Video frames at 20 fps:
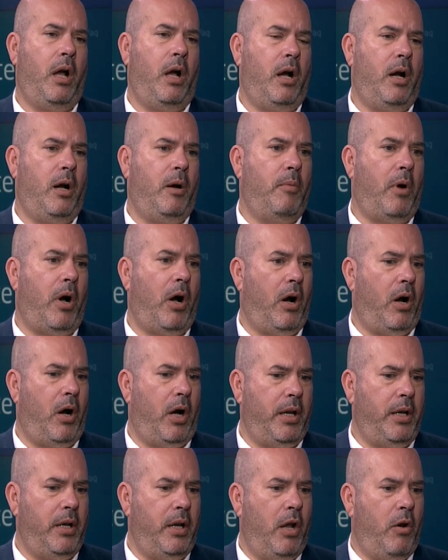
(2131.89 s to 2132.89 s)

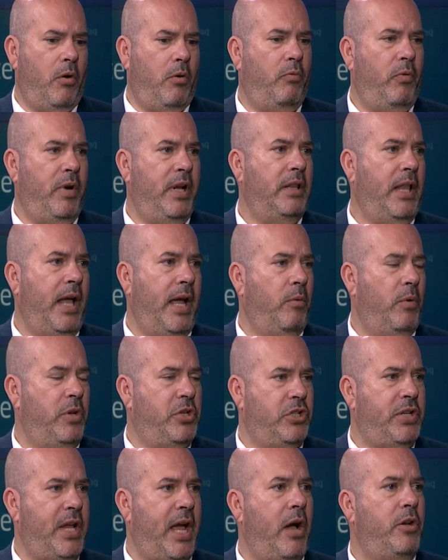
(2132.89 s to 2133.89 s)
on Relay,
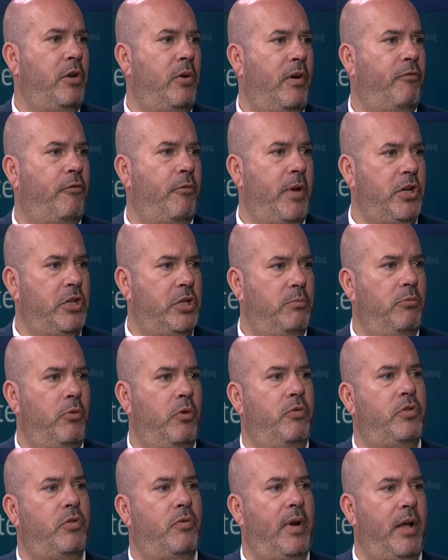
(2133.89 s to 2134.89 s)
which is how your information
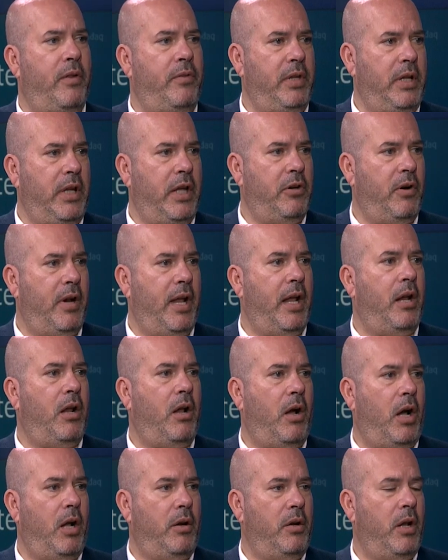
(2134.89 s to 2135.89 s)
moves around the internet
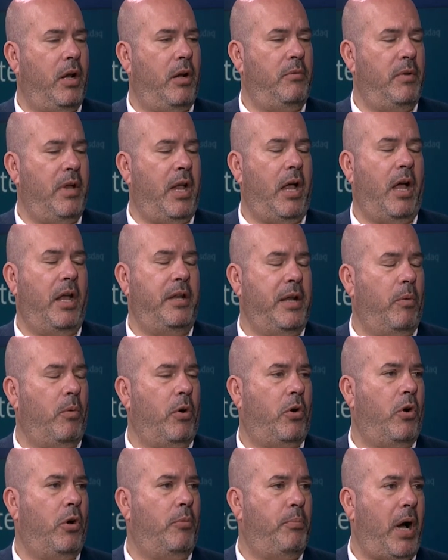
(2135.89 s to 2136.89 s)
on a
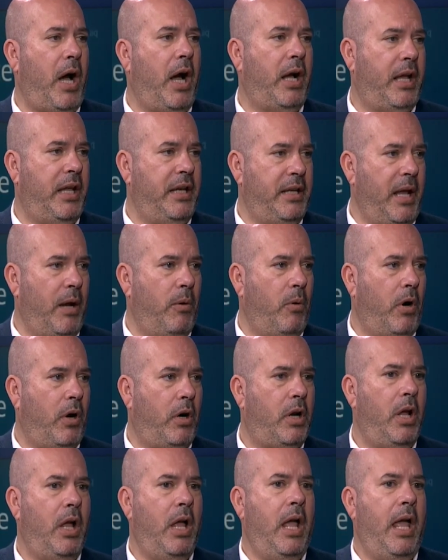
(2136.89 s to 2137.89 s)
network called Pocket Network.